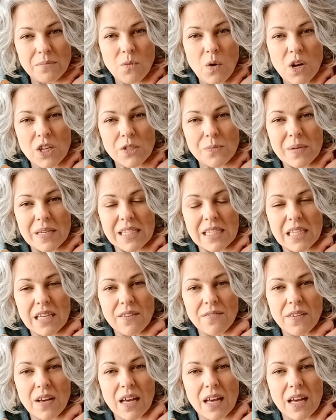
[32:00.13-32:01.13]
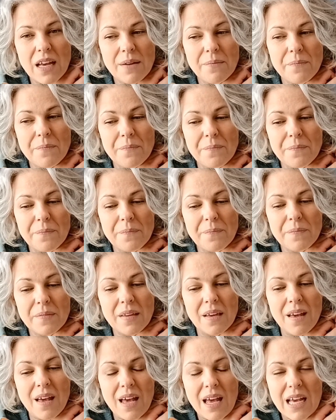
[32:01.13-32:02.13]
watch me, see if
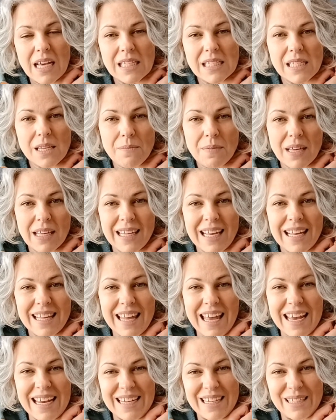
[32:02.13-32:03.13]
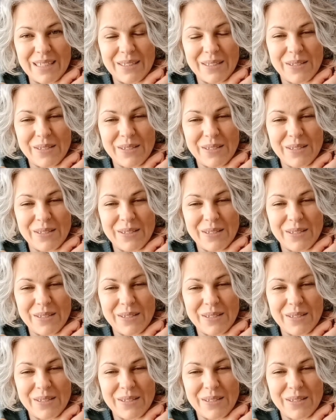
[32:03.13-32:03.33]
it's something they like.